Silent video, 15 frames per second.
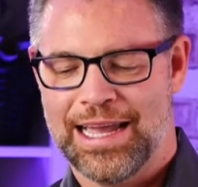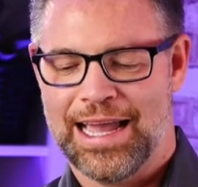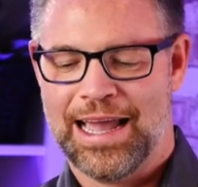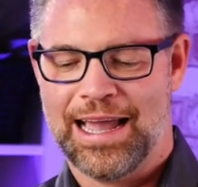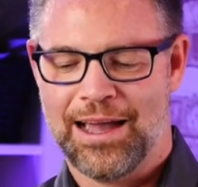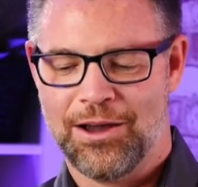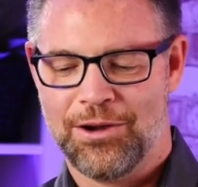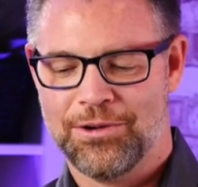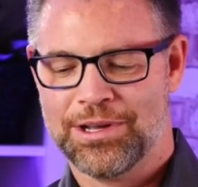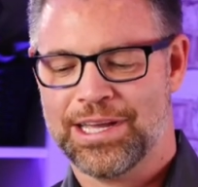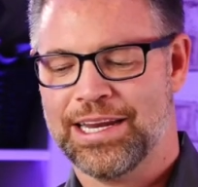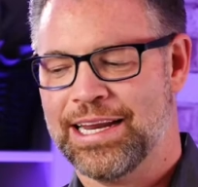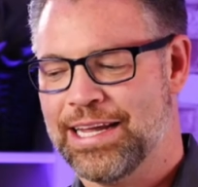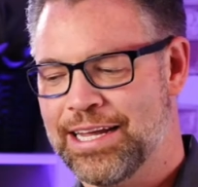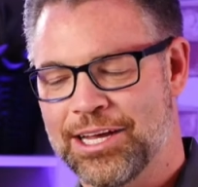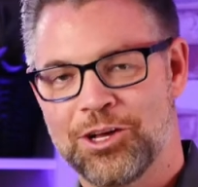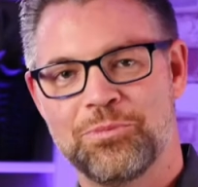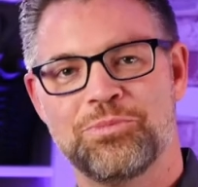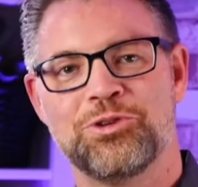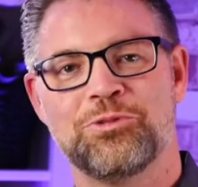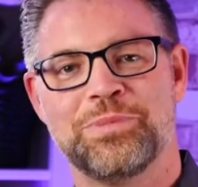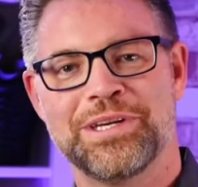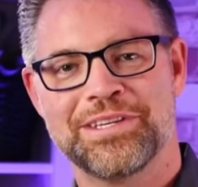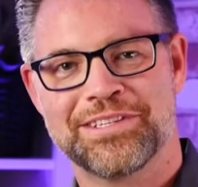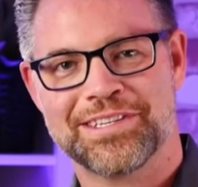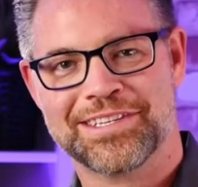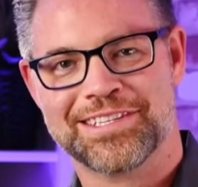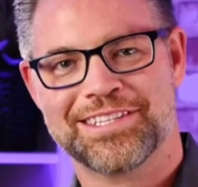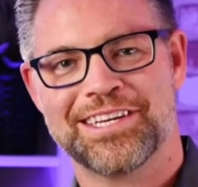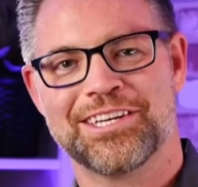How can I help you be
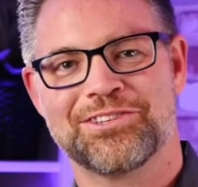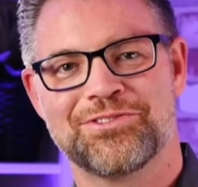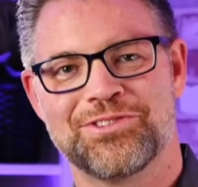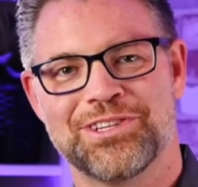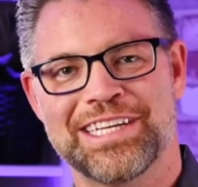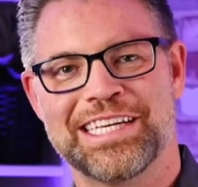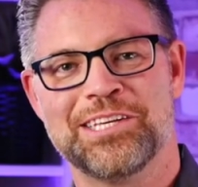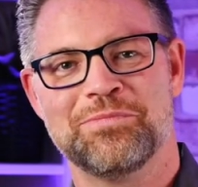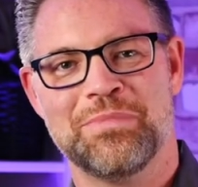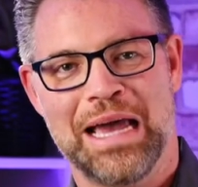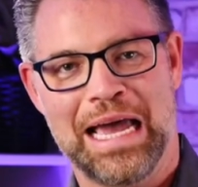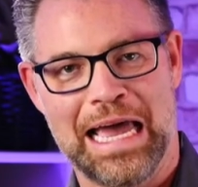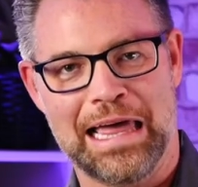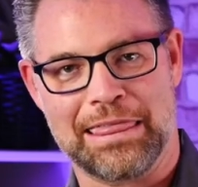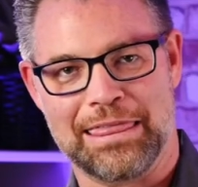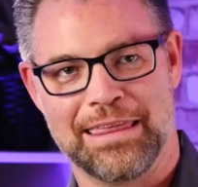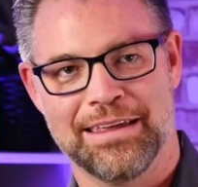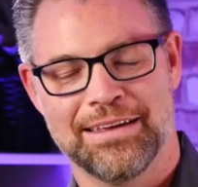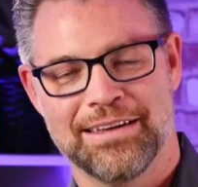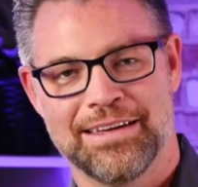successful in math?